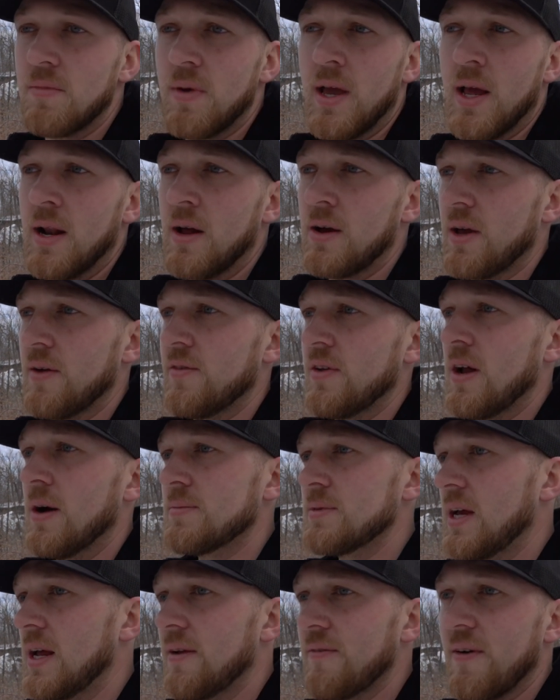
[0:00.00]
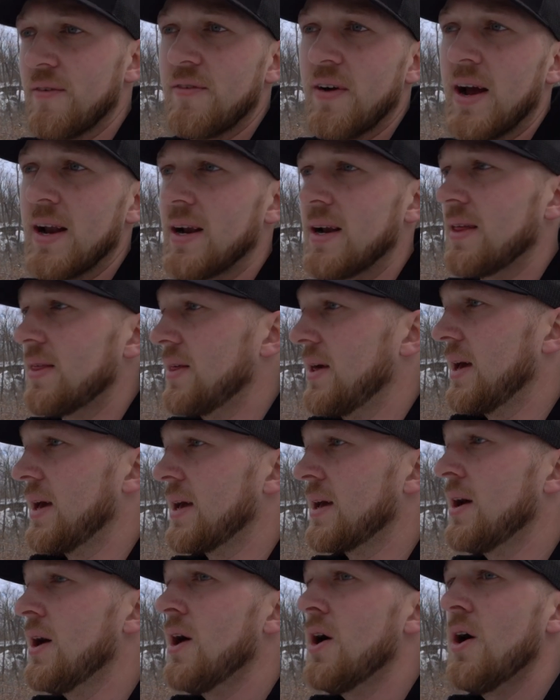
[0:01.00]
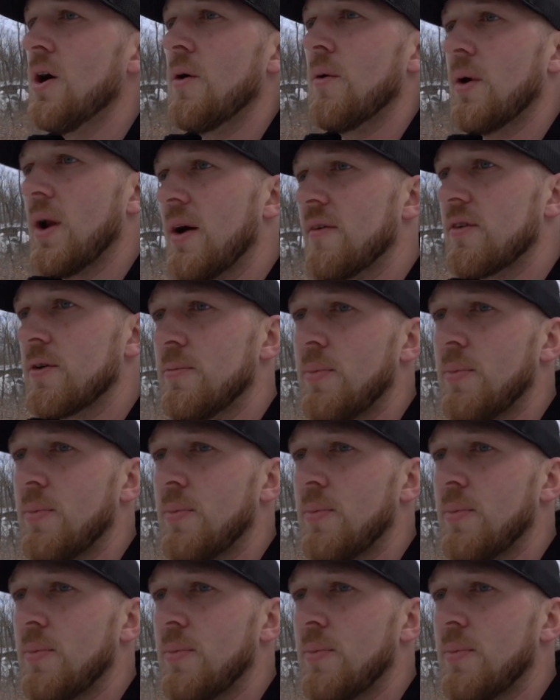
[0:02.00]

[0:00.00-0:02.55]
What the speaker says: and I'll give you an update if I find anything, whatever.